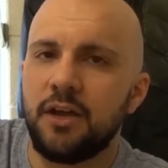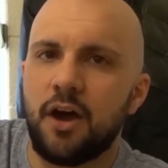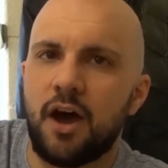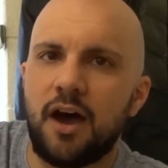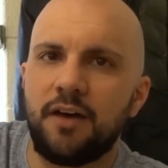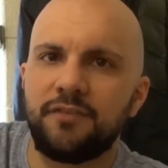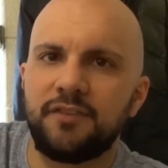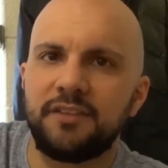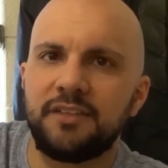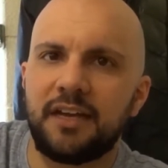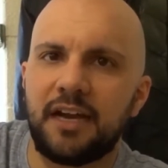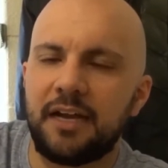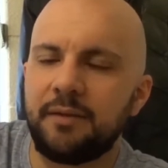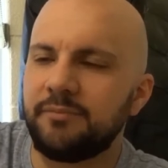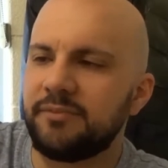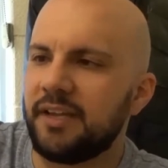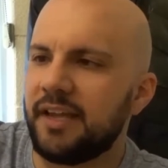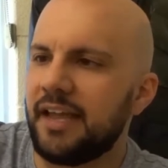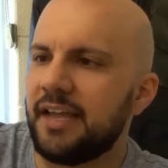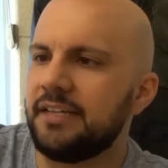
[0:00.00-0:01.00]

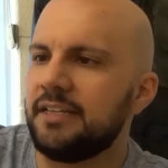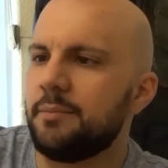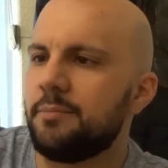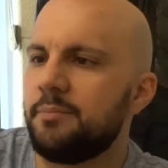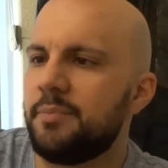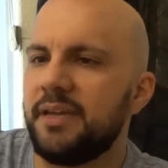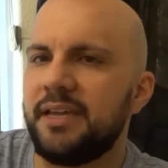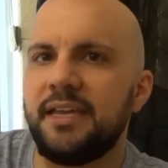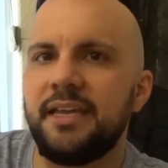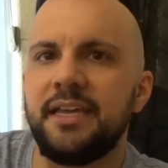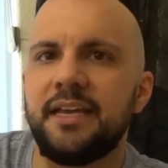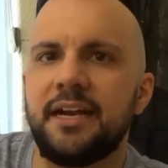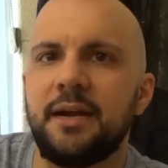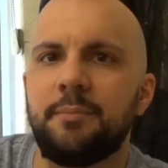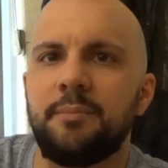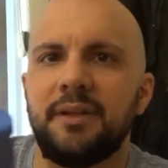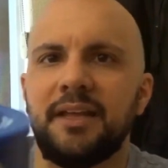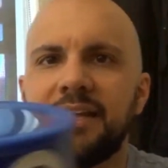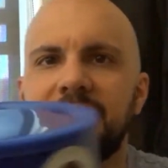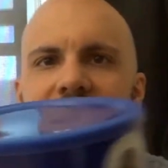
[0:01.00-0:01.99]
Oftentimes I end up picking it
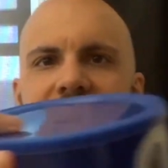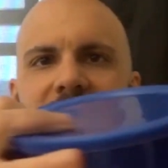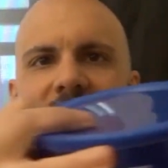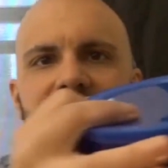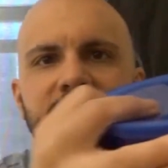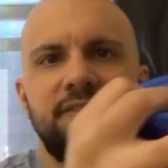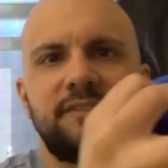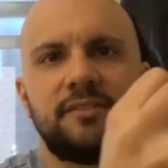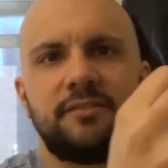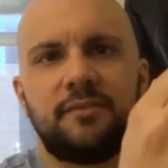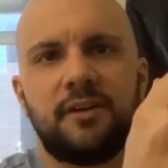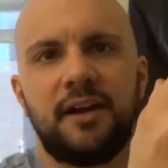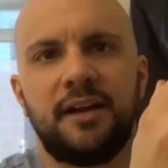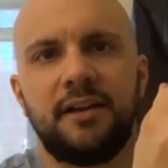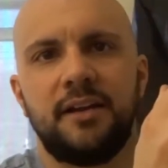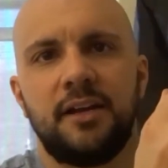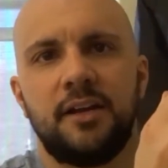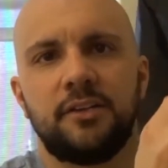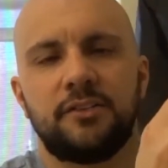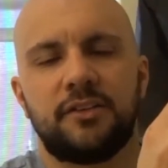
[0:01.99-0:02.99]
up like this,
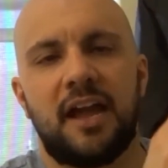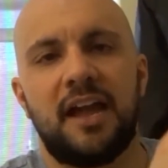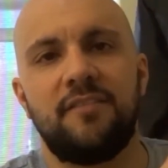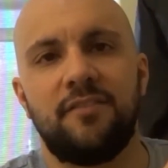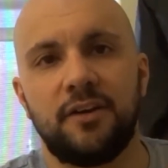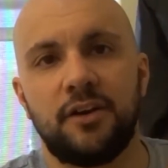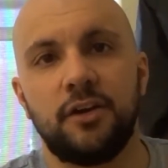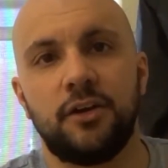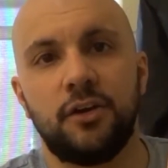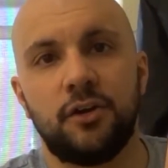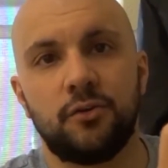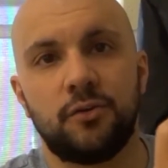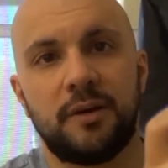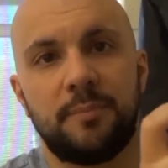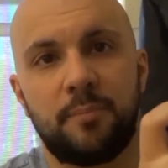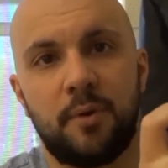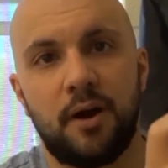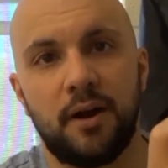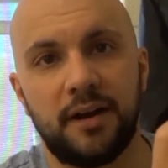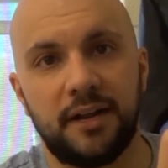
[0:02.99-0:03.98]
right? So I have a good
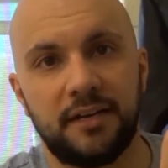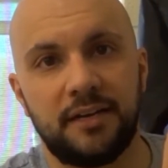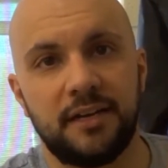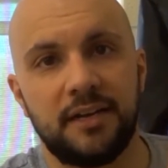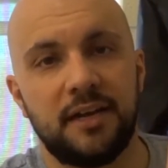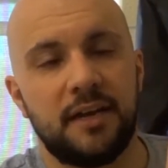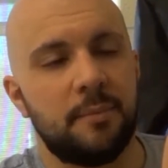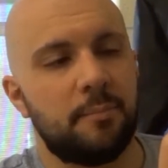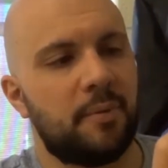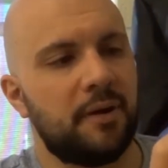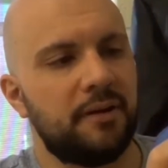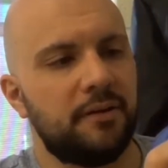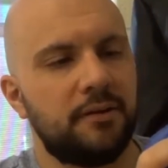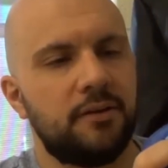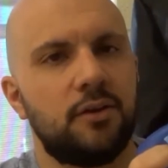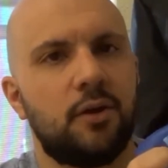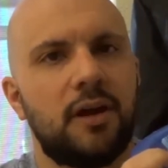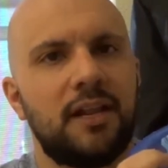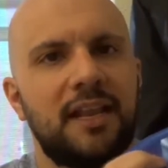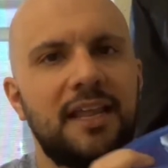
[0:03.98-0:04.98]
grip on it, but
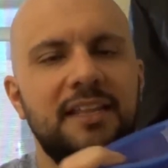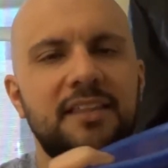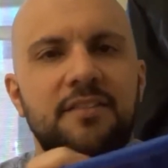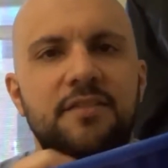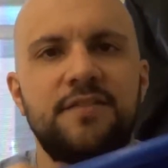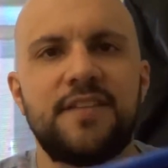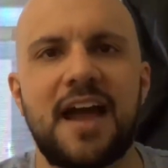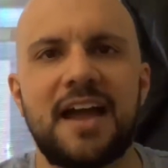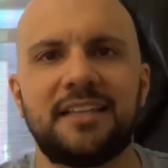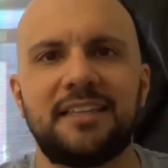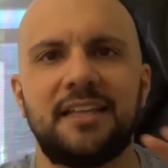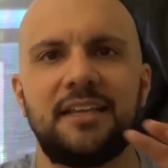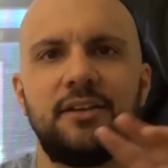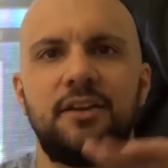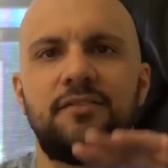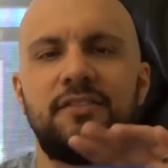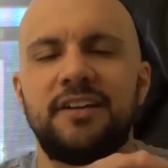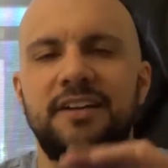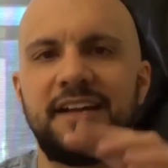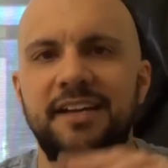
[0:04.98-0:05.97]
you know, I like the fact that
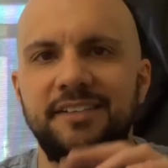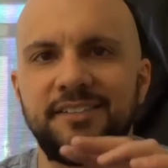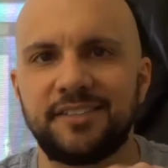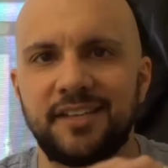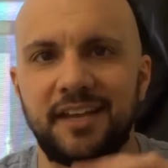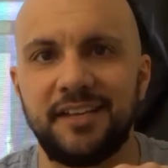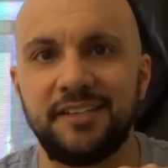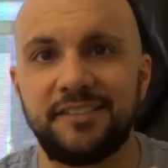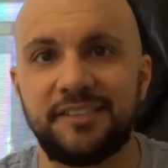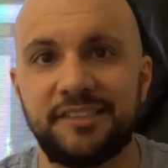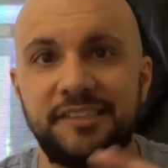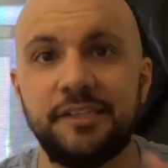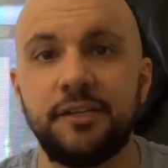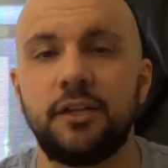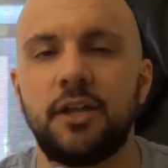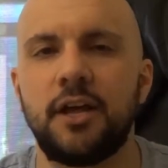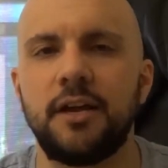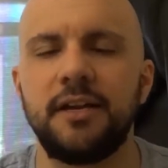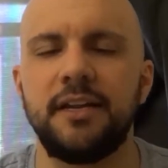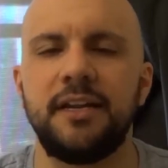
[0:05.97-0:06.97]
you have a nice tight seal
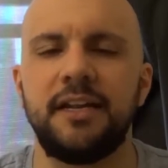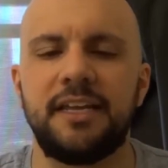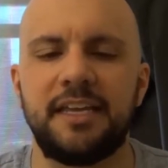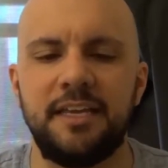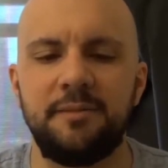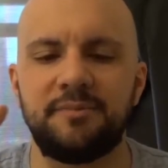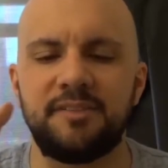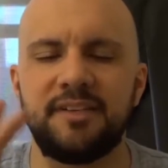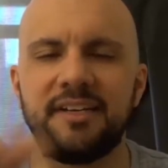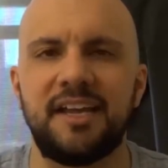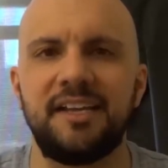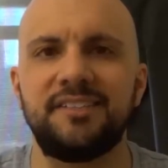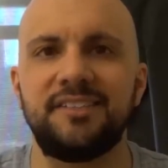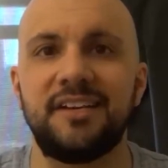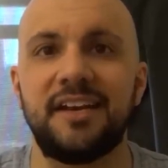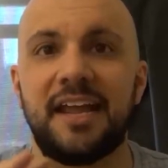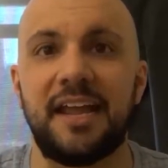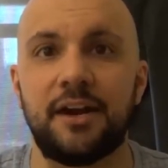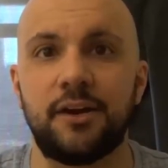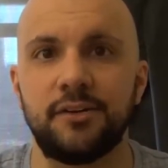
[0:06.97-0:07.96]
on it. It keeps it nice
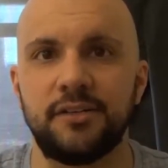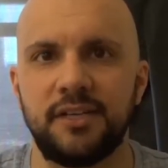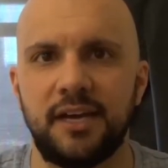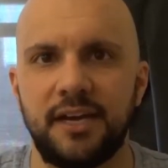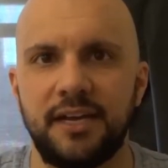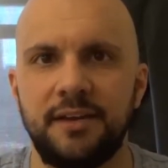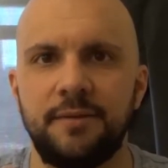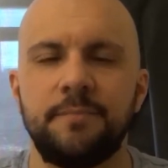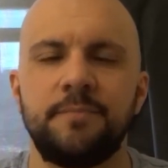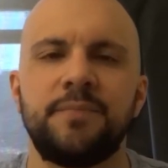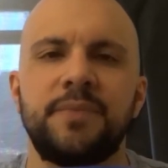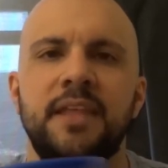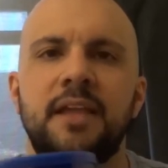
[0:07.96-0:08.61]
and airtight.